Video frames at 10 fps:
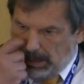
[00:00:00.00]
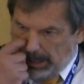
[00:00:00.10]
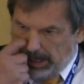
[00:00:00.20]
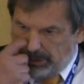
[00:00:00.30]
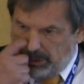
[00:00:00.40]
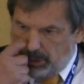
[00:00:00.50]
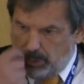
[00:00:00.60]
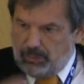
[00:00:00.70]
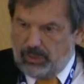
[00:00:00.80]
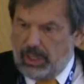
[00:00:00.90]

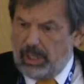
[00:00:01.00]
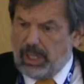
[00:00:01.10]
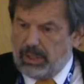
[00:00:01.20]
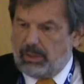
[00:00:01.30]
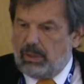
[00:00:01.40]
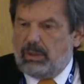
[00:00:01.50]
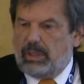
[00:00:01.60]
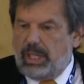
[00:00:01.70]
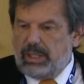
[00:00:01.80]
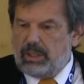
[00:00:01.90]
executive director
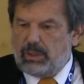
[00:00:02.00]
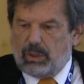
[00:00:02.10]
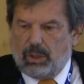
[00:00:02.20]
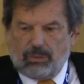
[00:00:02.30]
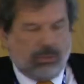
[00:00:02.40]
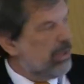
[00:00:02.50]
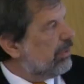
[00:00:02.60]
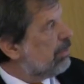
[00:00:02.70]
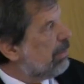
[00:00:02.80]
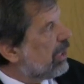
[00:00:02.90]
or editor of
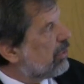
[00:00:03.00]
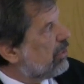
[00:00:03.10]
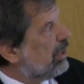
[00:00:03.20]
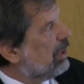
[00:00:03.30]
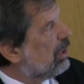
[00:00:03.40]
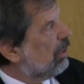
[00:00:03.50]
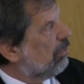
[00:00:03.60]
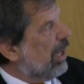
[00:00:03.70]
the magazine,